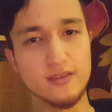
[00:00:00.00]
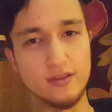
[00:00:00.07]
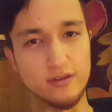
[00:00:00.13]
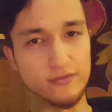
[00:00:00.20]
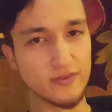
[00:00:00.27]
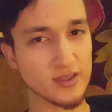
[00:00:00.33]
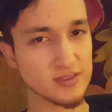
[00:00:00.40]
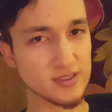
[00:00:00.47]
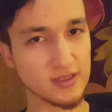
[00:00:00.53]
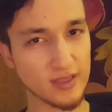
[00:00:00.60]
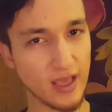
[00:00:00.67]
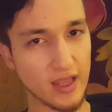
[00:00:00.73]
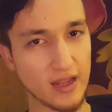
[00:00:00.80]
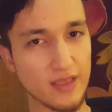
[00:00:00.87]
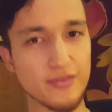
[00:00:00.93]
then invest in
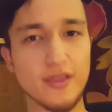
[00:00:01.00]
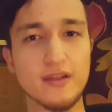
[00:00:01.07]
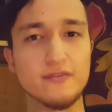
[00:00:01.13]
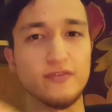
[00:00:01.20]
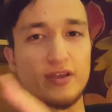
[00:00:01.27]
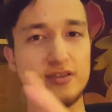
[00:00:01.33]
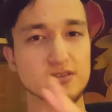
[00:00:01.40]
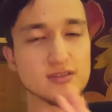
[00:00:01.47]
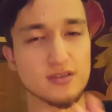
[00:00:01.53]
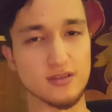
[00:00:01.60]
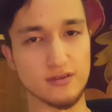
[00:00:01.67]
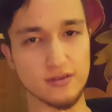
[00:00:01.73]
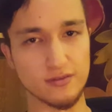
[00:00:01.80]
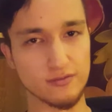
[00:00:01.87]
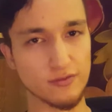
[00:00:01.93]
that and then invest in
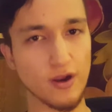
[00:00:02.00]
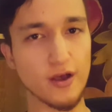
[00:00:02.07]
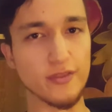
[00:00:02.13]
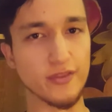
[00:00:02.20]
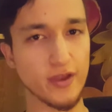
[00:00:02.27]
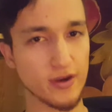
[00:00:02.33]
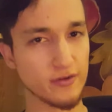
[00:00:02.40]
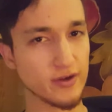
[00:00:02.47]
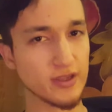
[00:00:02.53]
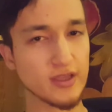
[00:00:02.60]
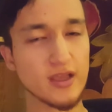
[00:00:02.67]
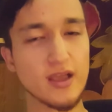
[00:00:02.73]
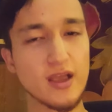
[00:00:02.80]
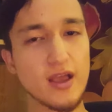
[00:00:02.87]
a Roth IRA.